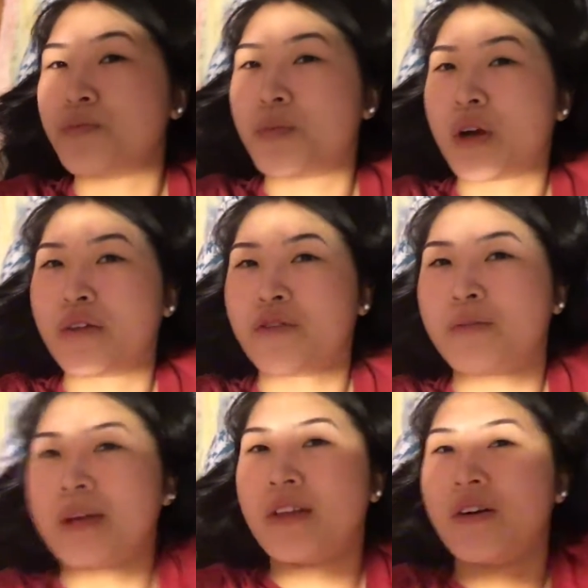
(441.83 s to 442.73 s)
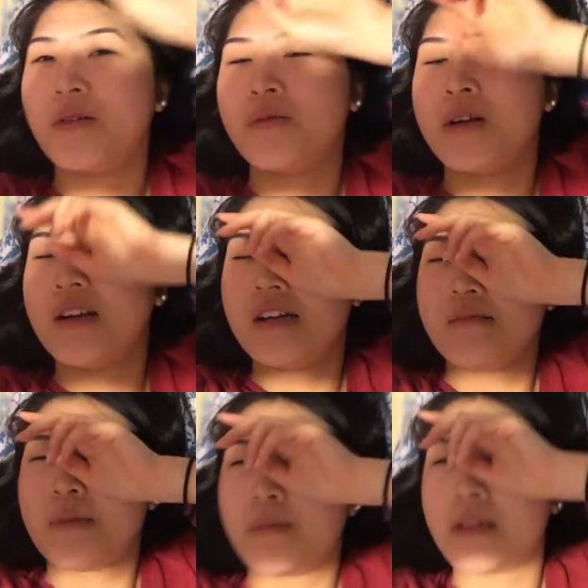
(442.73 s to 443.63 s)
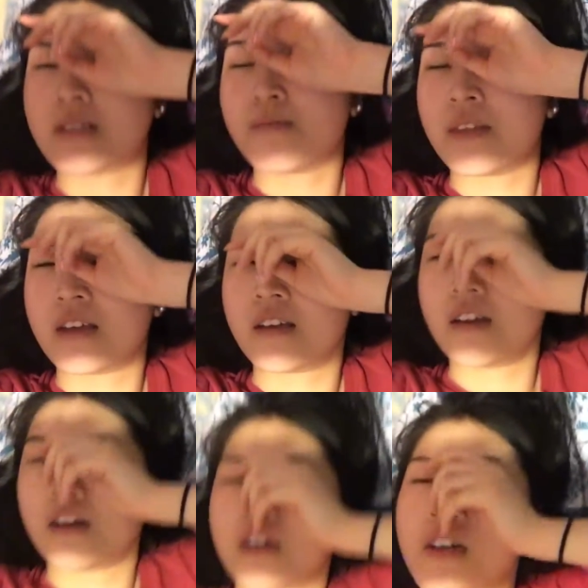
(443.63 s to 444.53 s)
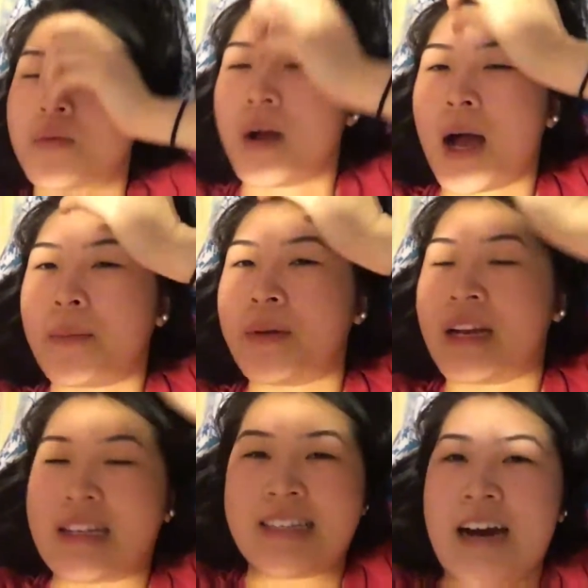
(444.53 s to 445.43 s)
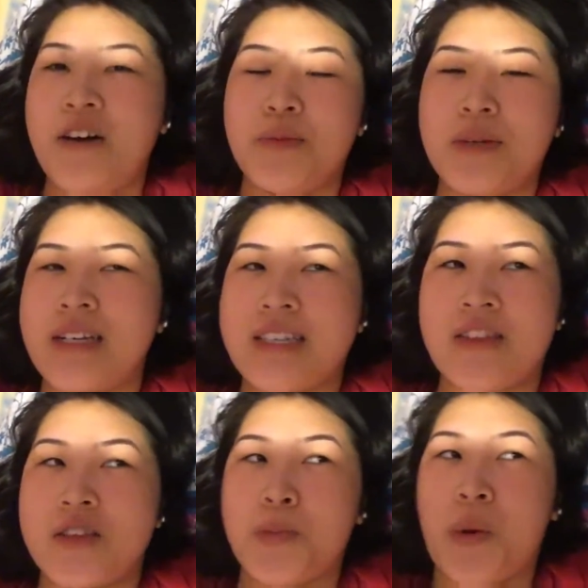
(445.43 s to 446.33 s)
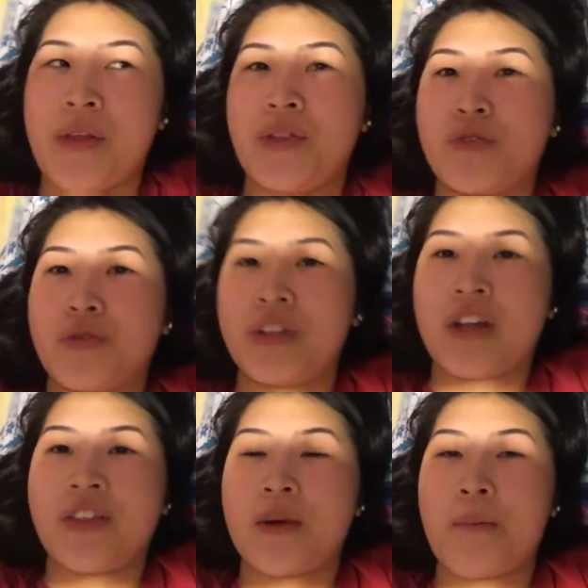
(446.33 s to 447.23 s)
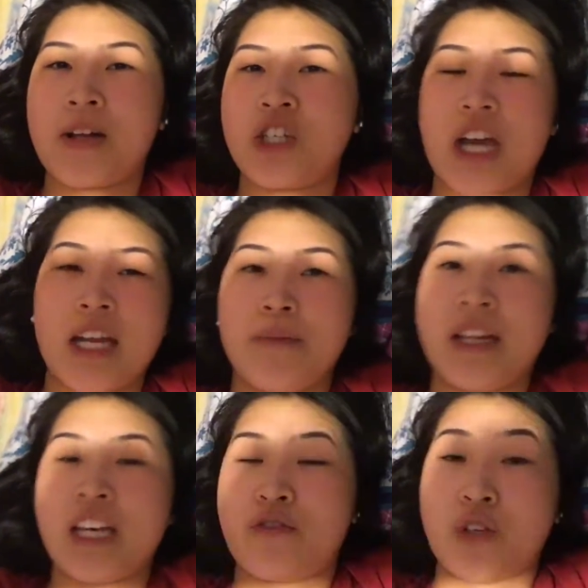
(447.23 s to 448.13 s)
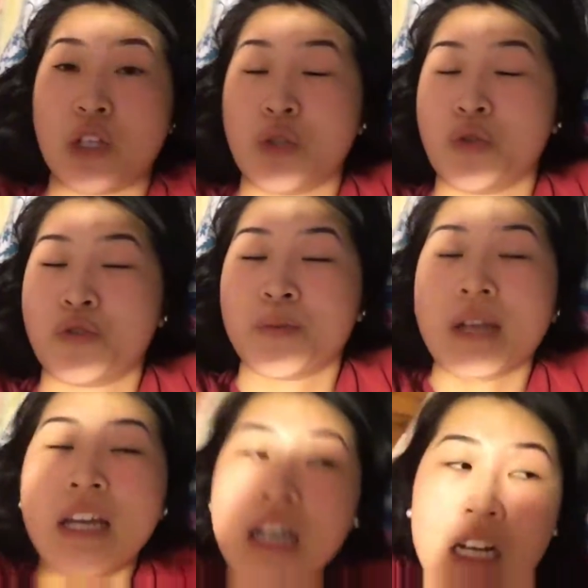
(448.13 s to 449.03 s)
Pray for me, though. Maybe something good will happen. I doubt it, because at this point, there's really nothing much anybody can really do for me.